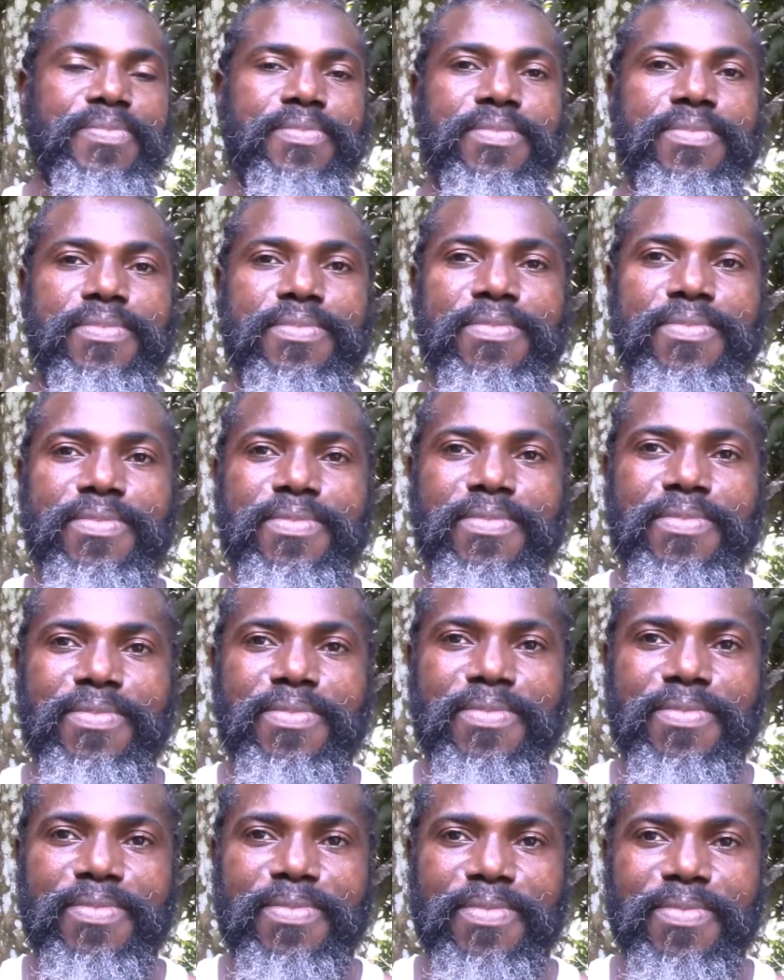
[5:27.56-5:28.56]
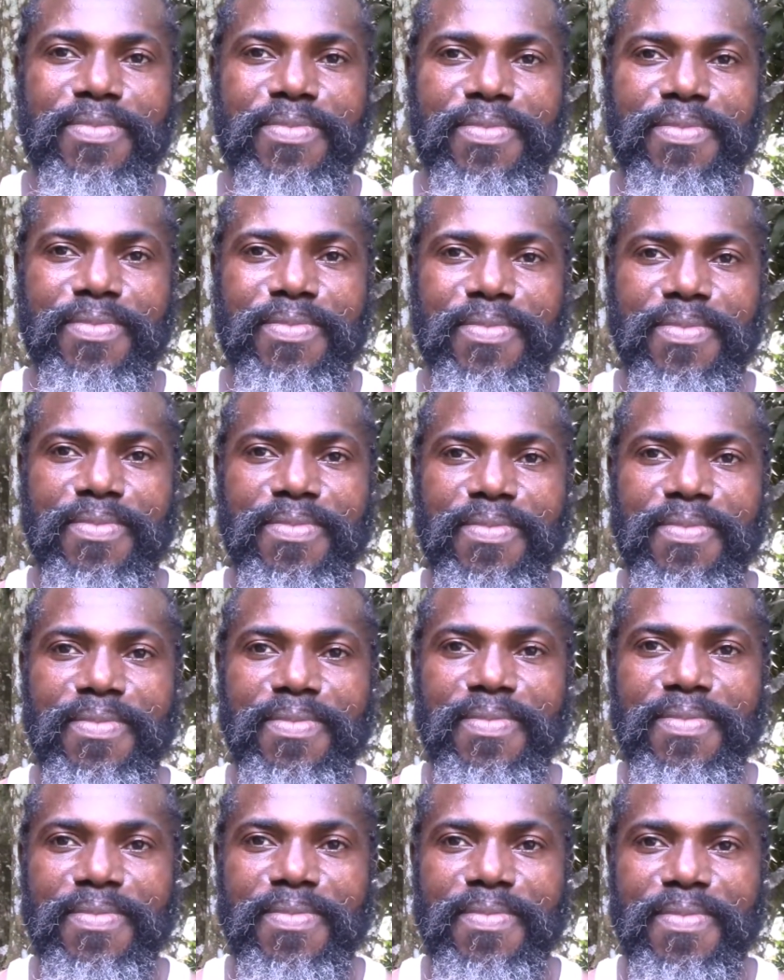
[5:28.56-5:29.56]

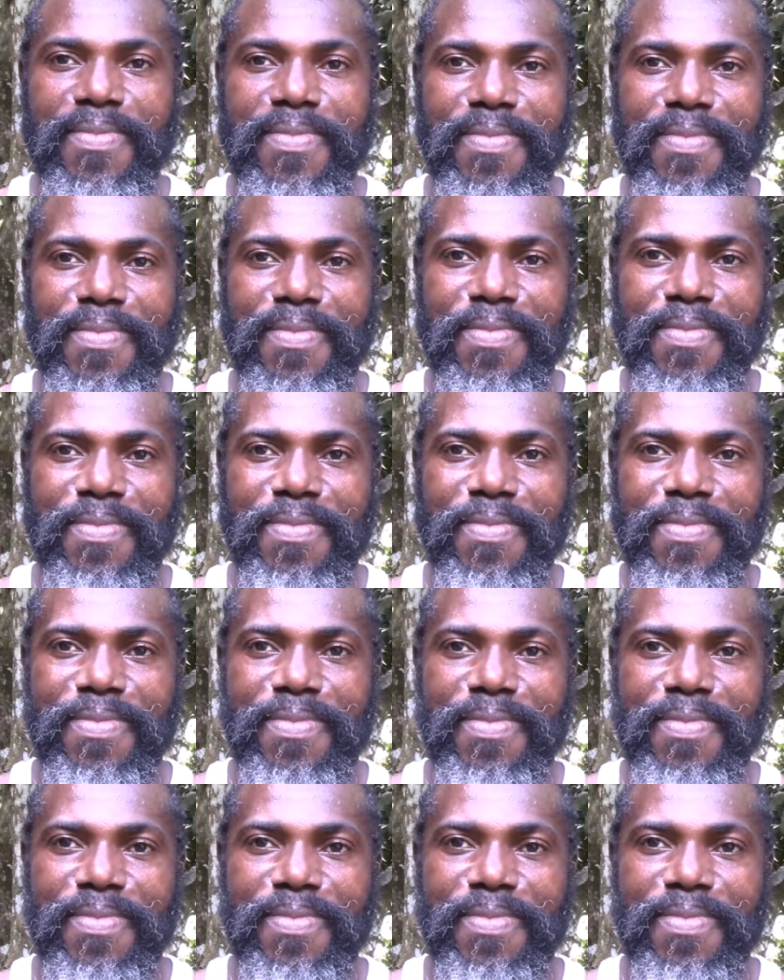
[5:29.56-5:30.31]
Nothing is said.